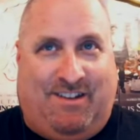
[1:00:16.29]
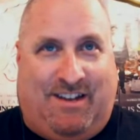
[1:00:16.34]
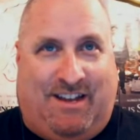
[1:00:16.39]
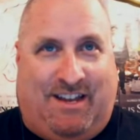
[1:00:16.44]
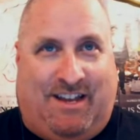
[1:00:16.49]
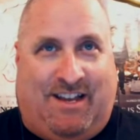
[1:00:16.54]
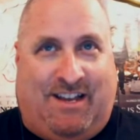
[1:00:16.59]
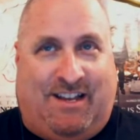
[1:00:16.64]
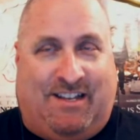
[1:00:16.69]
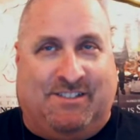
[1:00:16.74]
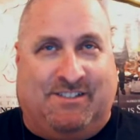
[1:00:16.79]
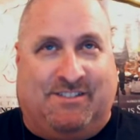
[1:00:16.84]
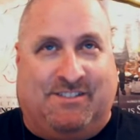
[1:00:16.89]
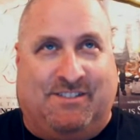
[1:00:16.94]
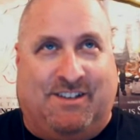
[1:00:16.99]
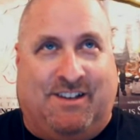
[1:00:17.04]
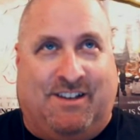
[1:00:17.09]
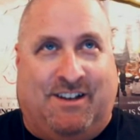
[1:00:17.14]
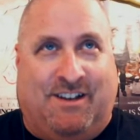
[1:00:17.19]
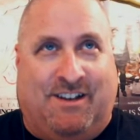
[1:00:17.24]

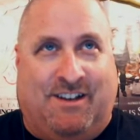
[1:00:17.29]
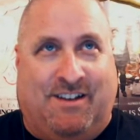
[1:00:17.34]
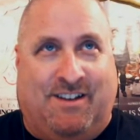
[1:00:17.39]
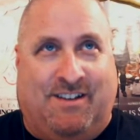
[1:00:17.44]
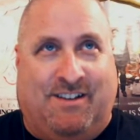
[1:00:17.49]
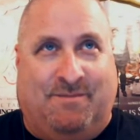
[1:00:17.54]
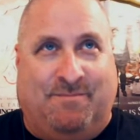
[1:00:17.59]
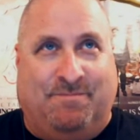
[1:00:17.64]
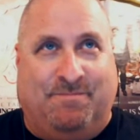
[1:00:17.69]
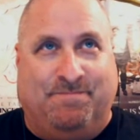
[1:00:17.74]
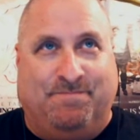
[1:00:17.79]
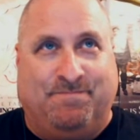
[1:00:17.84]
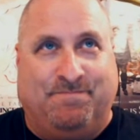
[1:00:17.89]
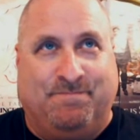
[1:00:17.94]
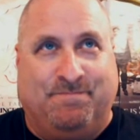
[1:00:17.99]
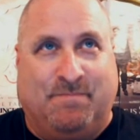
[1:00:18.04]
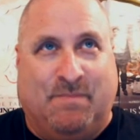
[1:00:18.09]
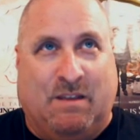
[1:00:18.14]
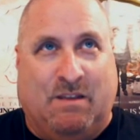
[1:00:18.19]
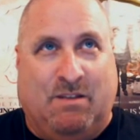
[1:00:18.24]
as what
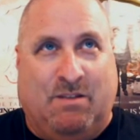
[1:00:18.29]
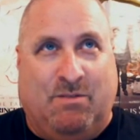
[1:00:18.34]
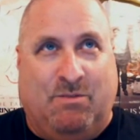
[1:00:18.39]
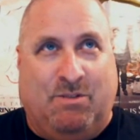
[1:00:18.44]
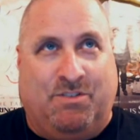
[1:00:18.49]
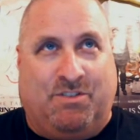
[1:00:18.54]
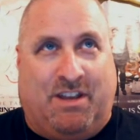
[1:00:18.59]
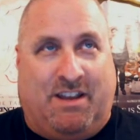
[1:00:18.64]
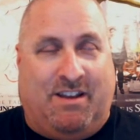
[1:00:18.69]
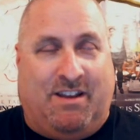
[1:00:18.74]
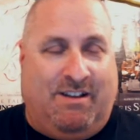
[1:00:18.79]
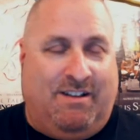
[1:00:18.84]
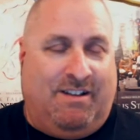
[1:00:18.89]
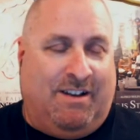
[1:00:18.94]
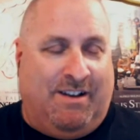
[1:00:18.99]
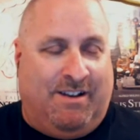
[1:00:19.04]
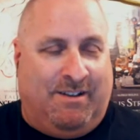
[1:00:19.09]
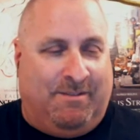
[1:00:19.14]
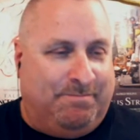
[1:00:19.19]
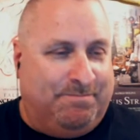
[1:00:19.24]
do you say,
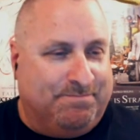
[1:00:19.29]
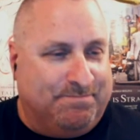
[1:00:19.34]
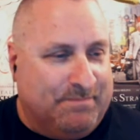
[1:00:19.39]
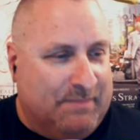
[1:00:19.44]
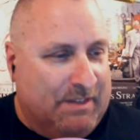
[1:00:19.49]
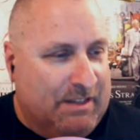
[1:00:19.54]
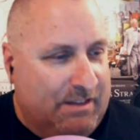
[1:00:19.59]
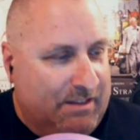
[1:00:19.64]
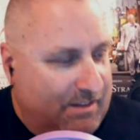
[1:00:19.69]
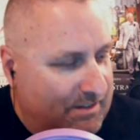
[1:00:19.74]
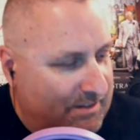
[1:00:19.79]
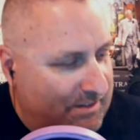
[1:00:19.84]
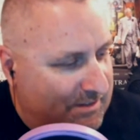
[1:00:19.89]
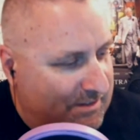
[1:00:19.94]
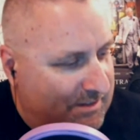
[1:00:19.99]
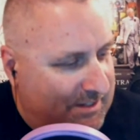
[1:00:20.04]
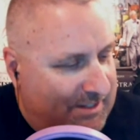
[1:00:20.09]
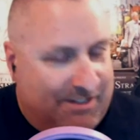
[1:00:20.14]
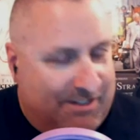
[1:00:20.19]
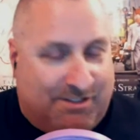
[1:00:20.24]

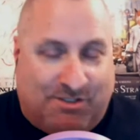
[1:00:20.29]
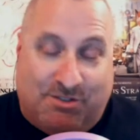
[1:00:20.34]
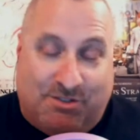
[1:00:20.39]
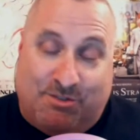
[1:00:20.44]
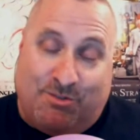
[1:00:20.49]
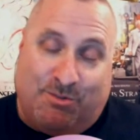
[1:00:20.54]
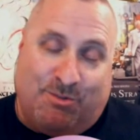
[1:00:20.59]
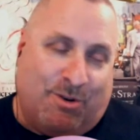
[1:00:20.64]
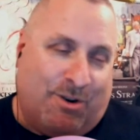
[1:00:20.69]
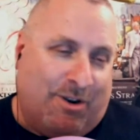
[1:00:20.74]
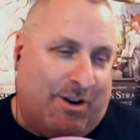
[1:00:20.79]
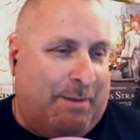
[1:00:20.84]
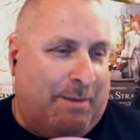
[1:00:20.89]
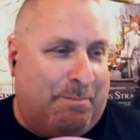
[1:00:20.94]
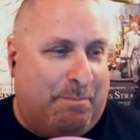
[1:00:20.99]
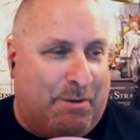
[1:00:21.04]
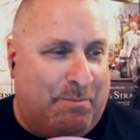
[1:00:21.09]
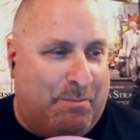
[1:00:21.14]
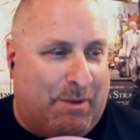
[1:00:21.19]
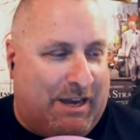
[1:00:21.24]
into or
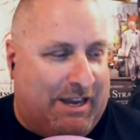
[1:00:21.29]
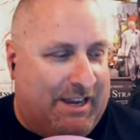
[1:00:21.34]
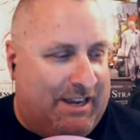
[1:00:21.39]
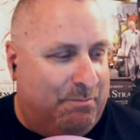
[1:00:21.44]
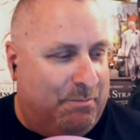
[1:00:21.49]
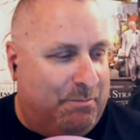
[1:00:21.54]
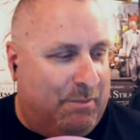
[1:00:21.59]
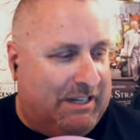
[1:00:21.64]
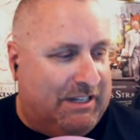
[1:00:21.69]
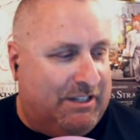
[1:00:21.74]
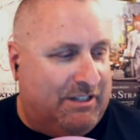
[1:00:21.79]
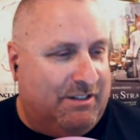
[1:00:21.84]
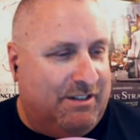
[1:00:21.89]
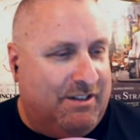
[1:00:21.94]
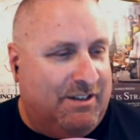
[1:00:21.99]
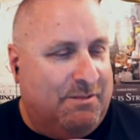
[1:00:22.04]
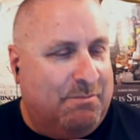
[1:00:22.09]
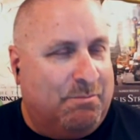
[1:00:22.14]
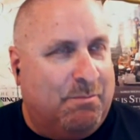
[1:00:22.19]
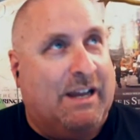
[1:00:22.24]
up on
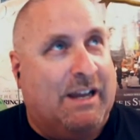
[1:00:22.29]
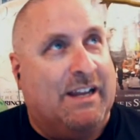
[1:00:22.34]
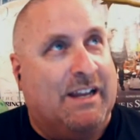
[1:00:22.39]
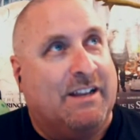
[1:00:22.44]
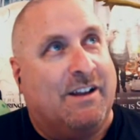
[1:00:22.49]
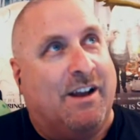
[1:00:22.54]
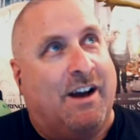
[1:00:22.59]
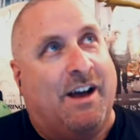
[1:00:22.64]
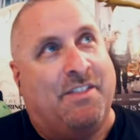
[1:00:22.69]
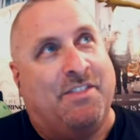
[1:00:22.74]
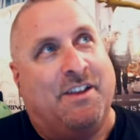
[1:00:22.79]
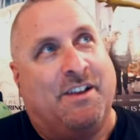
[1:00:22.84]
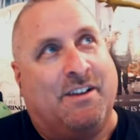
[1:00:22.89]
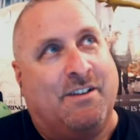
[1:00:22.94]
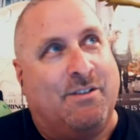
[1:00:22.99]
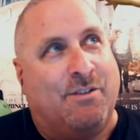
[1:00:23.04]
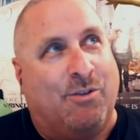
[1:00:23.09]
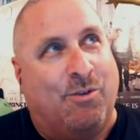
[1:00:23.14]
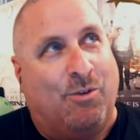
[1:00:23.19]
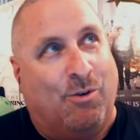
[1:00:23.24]
my gothic
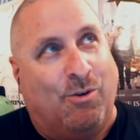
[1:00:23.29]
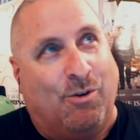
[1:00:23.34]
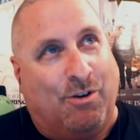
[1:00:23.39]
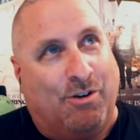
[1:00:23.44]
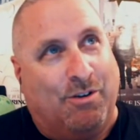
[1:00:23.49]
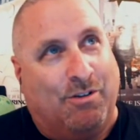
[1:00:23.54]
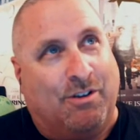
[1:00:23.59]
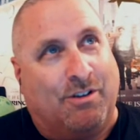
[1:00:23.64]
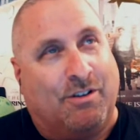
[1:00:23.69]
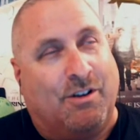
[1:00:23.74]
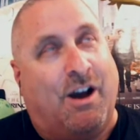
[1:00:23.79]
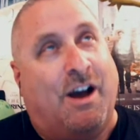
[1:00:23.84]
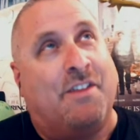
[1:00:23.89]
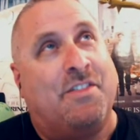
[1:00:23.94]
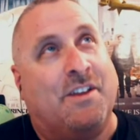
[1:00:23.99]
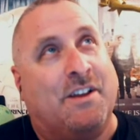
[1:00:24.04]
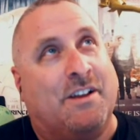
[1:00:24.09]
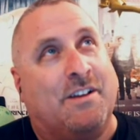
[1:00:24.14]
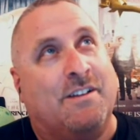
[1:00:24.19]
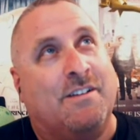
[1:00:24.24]

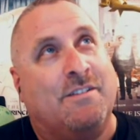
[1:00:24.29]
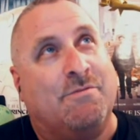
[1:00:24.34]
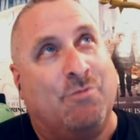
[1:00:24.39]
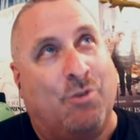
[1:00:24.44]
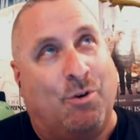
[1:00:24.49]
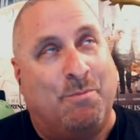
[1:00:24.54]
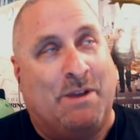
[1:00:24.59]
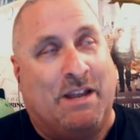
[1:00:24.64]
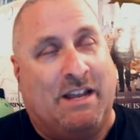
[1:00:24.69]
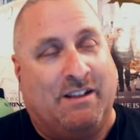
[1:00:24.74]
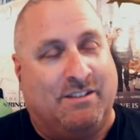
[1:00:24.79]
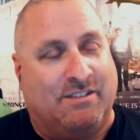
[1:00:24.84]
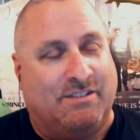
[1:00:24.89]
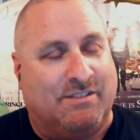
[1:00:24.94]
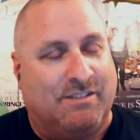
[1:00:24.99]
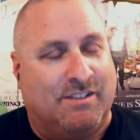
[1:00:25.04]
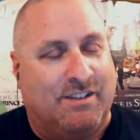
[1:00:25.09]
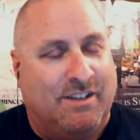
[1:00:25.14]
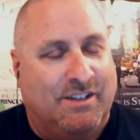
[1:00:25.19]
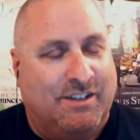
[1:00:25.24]

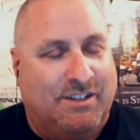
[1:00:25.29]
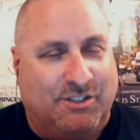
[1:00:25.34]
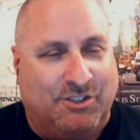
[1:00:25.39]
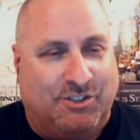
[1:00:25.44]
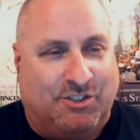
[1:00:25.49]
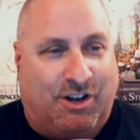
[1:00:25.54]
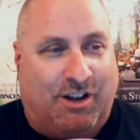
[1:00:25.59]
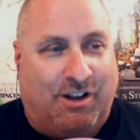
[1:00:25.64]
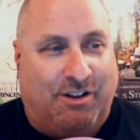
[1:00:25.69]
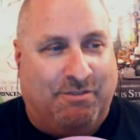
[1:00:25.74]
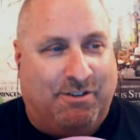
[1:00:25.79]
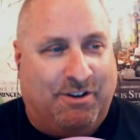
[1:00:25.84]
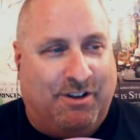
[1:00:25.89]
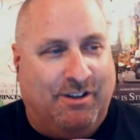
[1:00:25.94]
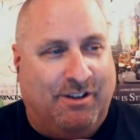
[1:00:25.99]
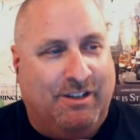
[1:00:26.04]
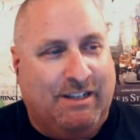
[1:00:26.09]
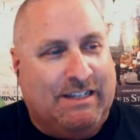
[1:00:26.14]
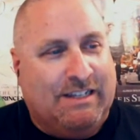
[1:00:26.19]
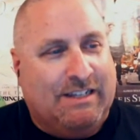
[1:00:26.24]
romance
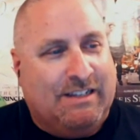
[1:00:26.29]
genre